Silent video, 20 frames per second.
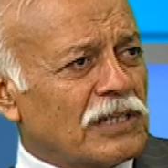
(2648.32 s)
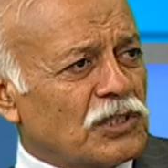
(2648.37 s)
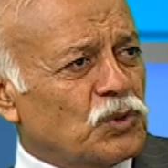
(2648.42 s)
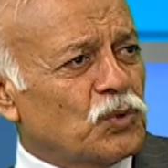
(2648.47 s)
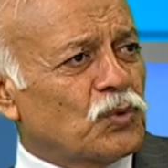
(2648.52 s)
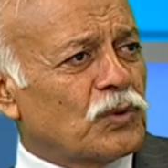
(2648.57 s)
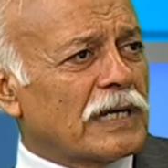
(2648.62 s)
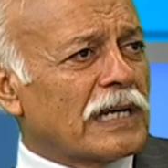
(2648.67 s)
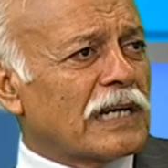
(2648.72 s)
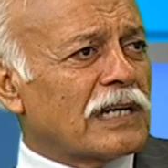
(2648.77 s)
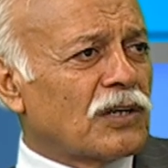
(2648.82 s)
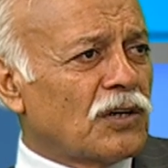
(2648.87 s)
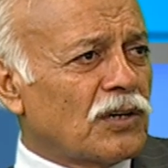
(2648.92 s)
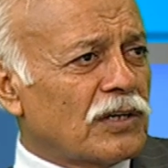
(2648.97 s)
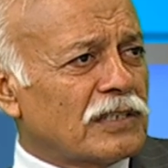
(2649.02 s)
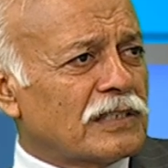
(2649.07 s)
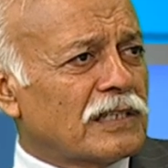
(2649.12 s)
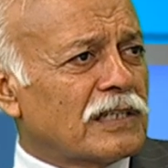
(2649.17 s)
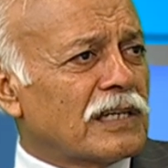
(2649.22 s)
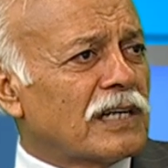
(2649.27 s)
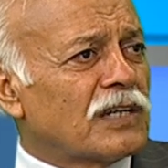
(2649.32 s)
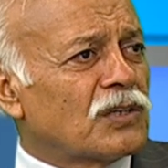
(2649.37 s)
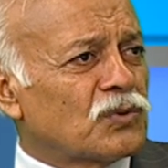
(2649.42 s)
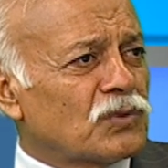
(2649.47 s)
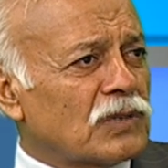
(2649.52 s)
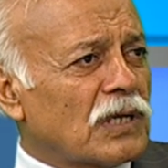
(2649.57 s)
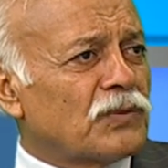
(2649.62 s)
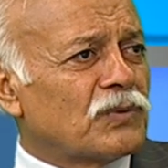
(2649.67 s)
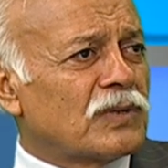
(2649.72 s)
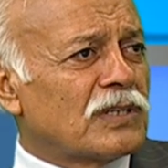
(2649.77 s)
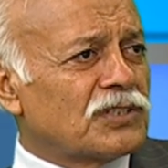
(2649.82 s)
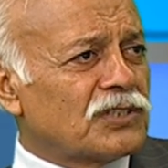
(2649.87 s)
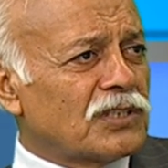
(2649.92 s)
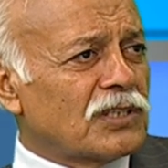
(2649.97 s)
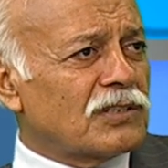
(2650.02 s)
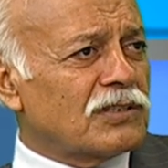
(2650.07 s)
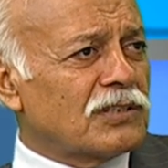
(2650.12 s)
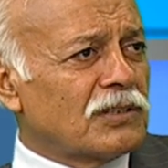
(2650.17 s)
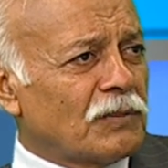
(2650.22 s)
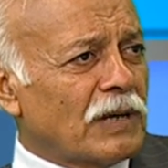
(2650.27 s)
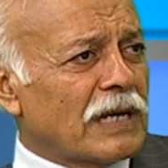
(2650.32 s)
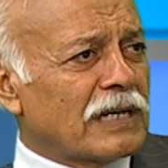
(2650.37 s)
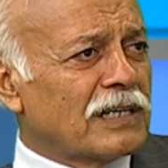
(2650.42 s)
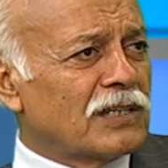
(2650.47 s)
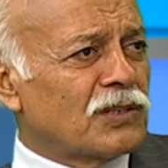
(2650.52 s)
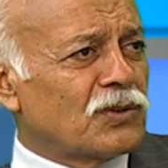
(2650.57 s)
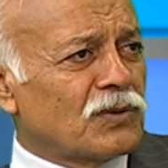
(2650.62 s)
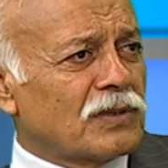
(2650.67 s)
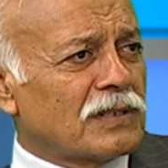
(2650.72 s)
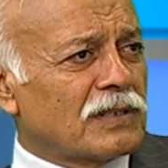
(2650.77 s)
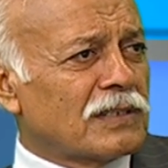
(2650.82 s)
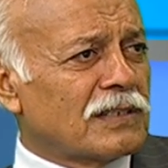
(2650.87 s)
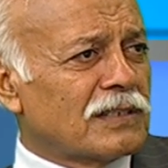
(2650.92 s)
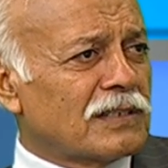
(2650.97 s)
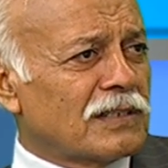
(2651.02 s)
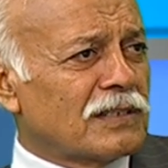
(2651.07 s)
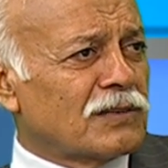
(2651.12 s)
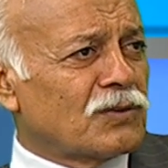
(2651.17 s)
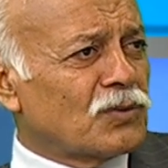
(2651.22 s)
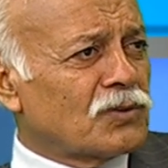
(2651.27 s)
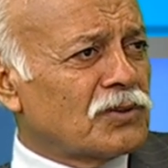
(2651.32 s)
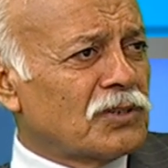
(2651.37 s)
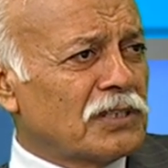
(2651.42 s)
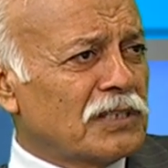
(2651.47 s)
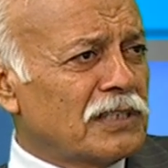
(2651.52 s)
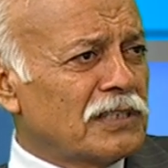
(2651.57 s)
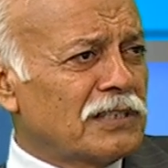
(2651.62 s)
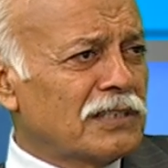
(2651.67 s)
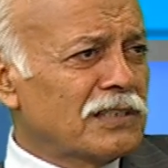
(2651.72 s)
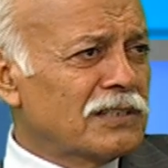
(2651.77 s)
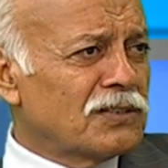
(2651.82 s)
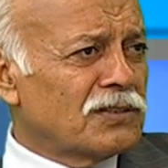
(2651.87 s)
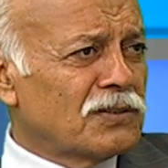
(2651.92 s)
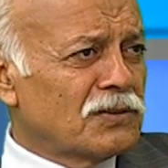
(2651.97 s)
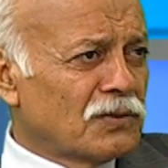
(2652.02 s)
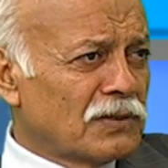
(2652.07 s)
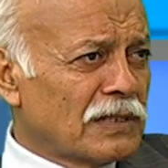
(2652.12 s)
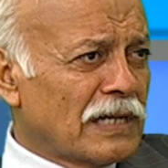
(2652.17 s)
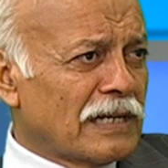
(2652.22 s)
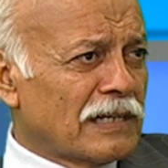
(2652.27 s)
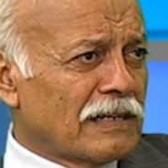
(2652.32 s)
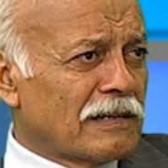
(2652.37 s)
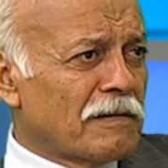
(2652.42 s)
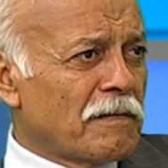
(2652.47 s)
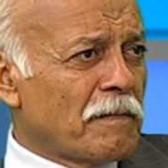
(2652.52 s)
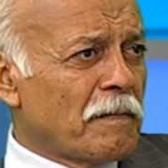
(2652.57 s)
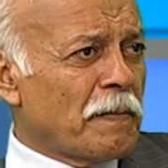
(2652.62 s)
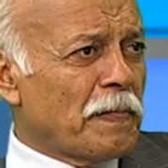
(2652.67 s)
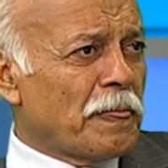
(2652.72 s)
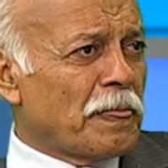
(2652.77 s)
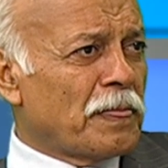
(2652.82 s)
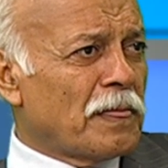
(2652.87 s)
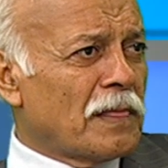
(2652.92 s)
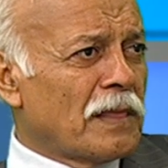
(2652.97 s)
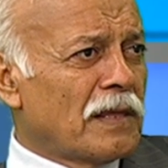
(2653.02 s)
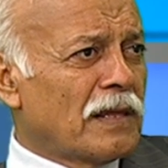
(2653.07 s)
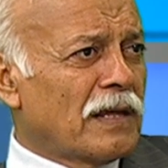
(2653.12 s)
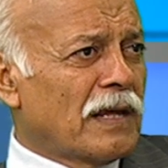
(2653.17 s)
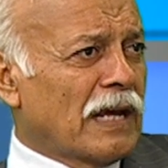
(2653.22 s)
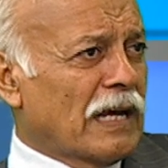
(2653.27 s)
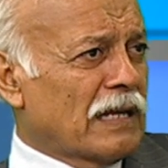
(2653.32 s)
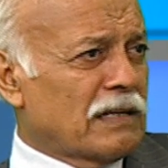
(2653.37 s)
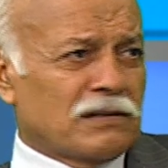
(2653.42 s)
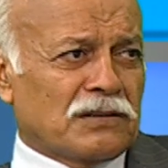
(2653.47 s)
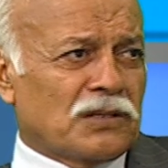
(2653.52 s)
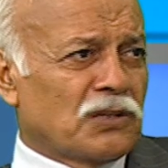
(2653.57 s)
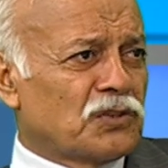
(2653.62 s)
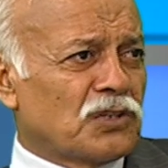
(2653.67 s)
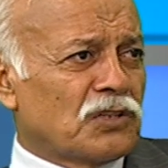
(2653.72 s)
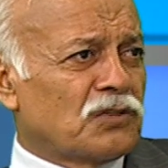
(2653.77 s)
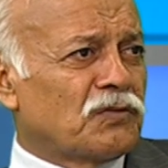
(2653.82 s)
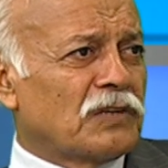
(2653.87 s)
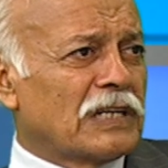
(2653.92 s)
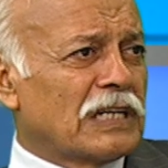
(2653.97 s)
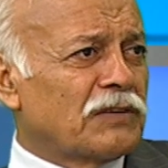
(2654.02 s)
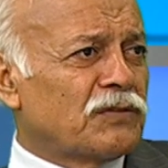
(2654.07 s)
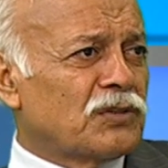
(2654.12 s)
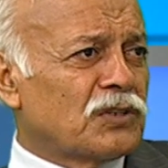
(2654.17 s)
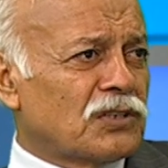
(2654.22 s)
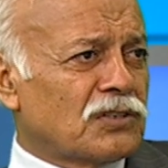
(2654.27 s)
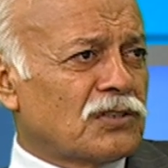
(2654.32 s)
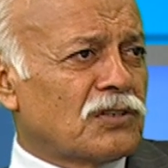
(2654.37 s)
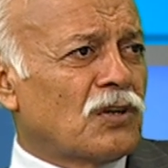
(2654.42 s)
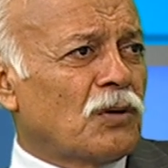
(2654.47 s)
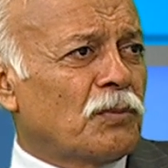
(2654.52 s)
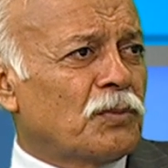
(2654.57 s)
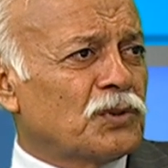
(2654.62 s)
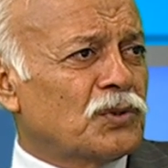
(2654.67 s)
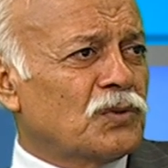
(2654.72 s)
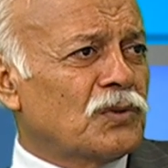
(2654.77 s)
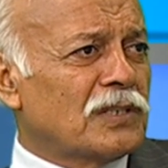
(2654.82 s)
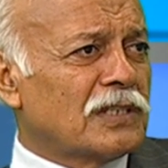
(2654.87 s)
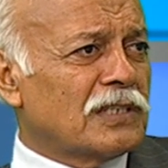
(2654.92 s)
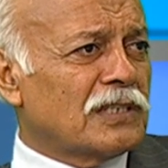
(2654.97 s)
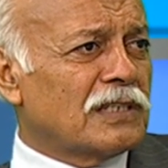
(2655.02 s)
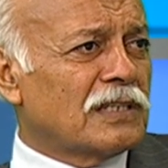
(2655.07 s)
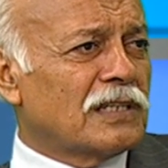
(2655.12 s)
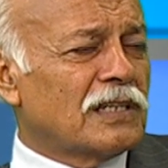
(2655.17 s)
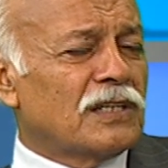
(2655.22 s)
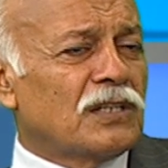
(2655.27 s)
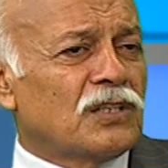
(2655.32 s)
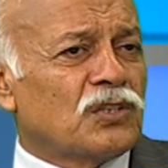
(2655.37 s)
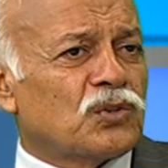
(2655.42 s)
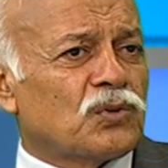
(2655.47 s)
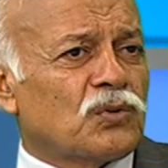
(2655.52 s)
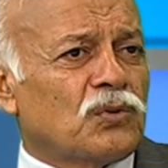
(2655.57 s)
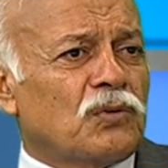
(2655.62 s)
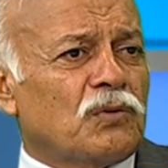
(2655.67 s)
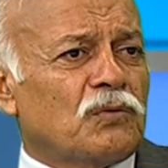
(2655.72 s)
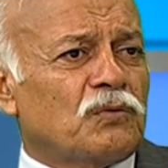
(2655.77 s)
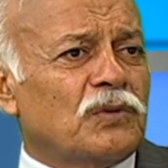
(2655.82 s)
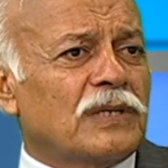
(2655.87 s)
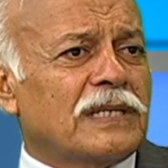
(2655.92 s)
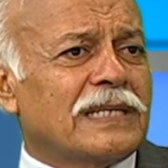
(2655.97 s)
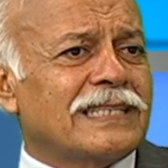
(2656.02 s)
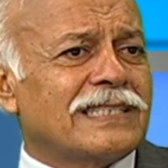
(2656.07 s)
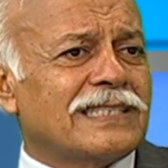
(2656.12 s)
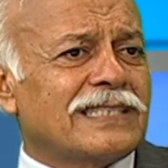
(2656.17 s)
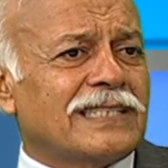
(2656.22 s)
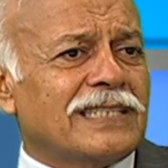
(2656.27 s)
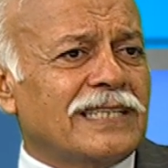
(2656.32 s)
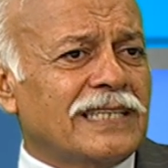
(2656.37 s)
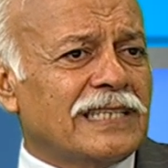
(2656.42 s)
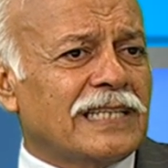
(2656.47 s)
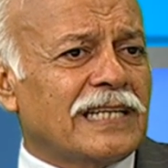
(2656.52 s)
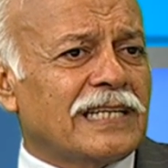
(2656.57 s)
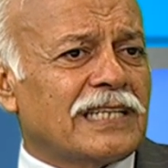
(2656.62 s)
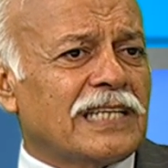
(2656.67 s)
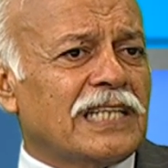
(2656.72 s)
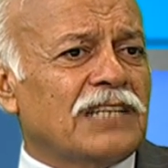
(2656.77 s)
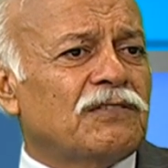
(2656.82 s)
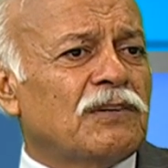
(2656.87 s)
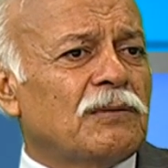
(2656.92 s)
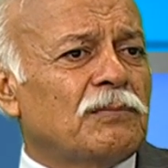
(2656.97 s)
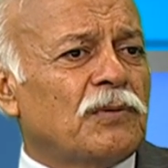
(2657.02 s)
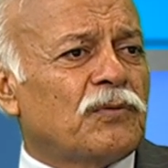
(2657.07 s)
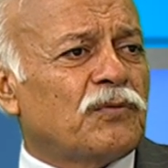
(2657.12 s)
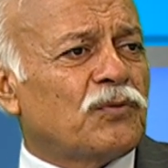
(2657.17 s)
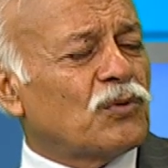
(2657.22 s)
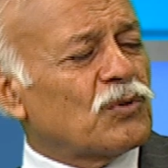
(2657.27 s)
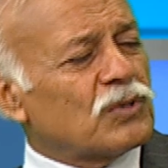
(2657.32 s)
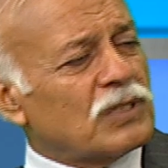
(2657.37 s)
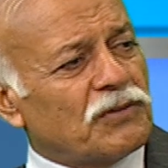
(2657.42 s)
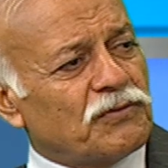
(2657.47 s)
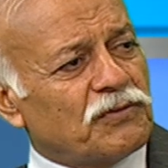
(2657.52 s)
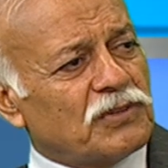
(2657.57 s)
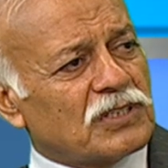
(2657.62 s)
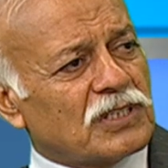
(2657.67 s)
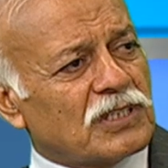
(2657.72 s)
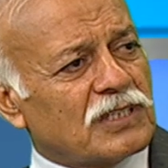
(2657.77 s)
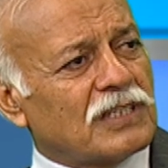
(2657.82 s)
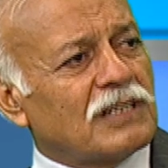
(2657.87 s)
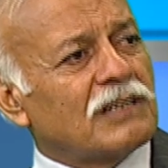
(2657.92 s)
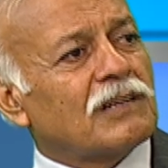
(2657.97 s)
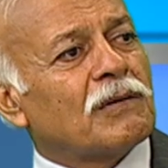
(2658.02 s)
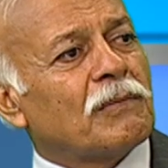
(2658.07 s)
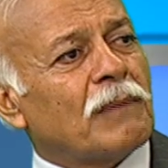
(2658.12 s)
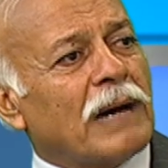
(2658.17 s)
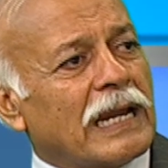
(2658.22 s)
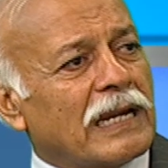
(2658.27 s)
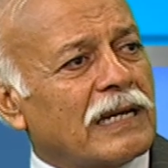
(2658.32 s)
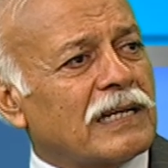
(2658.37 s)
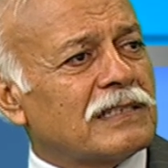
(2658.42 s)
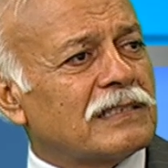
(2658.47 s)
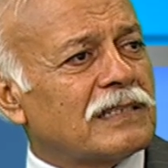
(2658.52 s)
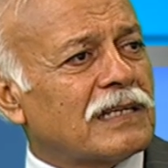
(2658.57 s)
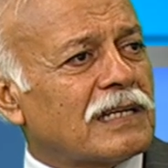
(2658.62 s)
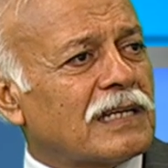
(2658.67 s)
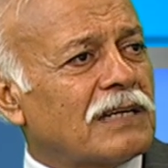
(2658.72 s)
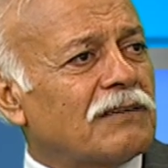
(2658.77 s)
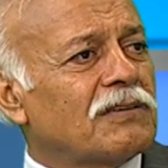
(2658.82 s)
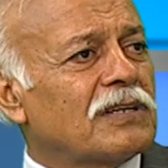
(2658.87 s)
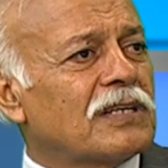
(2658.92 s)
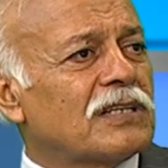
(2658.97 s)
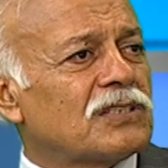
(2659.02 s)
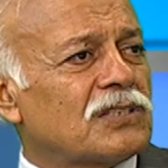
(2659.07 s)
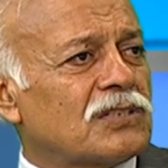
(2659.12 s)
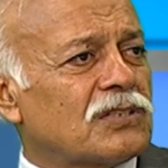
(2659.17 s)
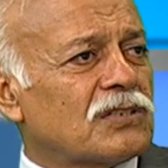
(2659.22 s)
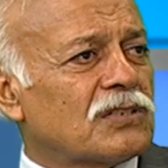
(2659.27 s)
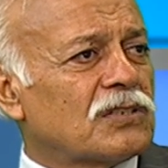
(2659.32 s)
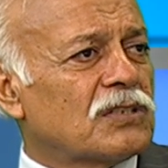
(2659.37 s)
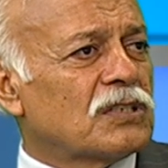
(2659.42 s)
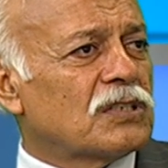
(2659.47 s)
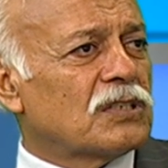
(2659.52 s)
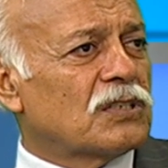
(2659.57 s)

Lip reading: the UK acknowledged it in 2006. The American took 13 years to do that. And they're just waiting for such an opportunity. So we can see that even before the visit, the Americans are giving us,